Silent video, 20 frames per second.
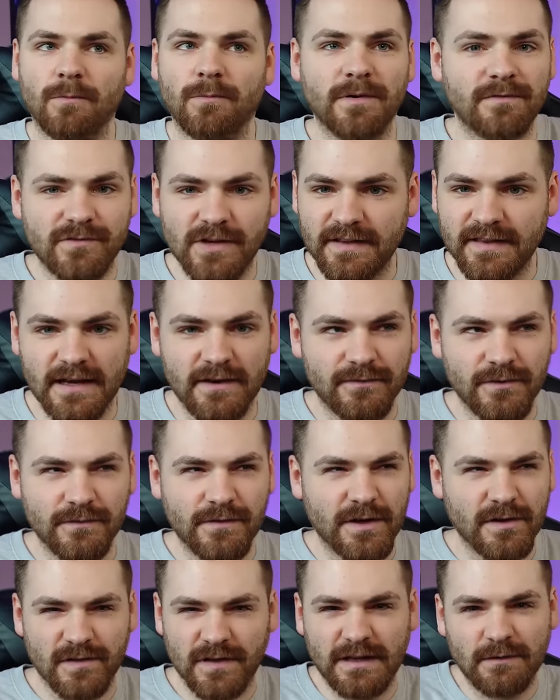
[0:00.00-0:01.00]
we've checked out a few
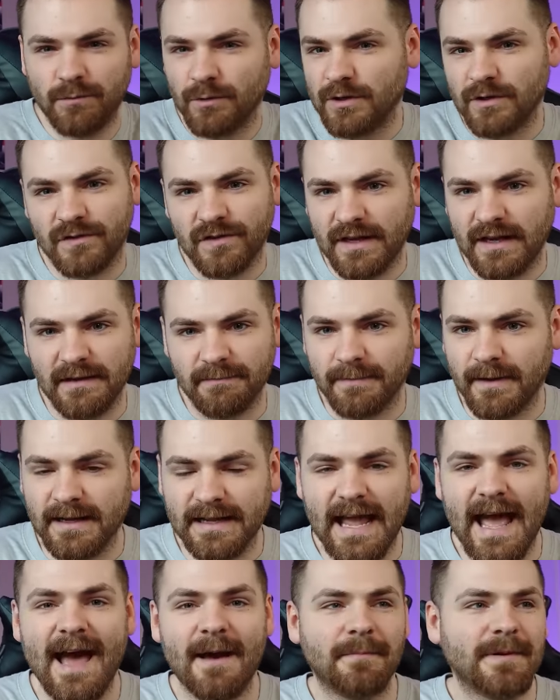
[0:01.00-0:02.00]
videos. It looks like a
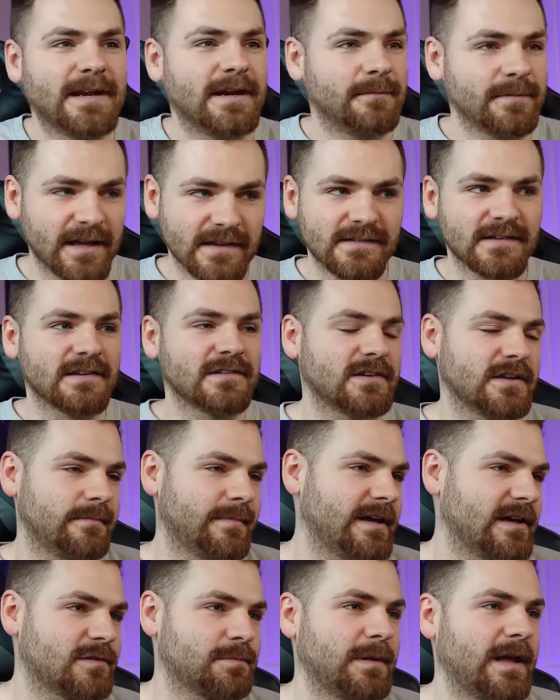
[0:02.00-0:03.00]
cabin. I'm guessing it's going
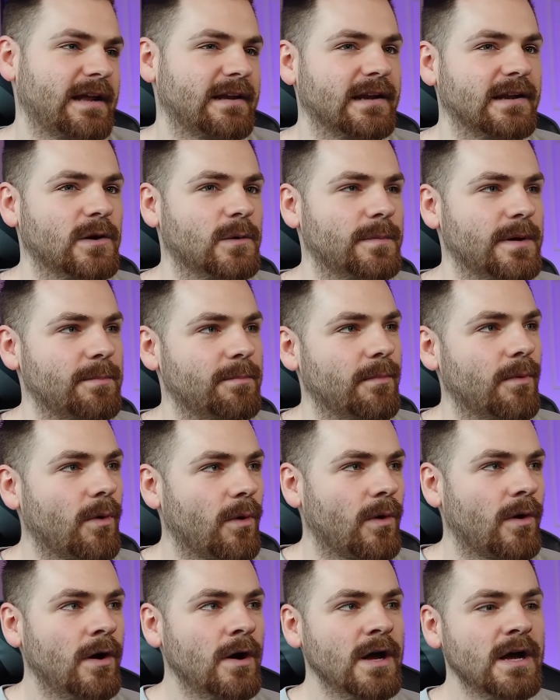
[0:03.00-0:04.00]
to be explained a little bit
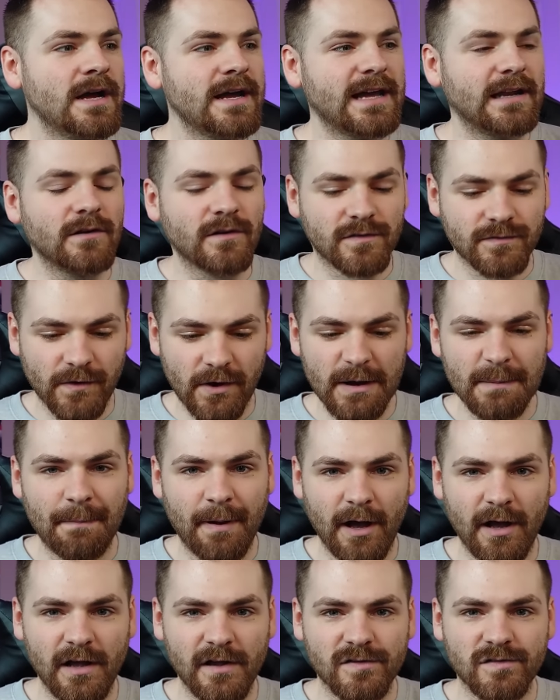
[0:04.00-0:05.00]
more. It looks very
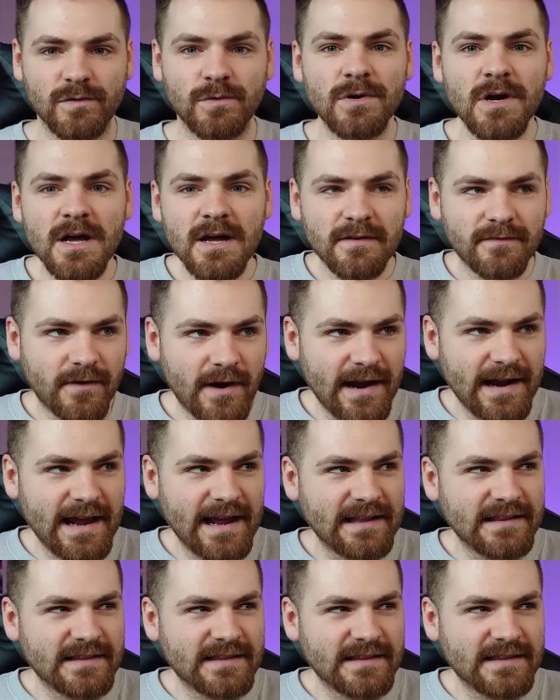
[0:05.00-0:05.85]
personal, very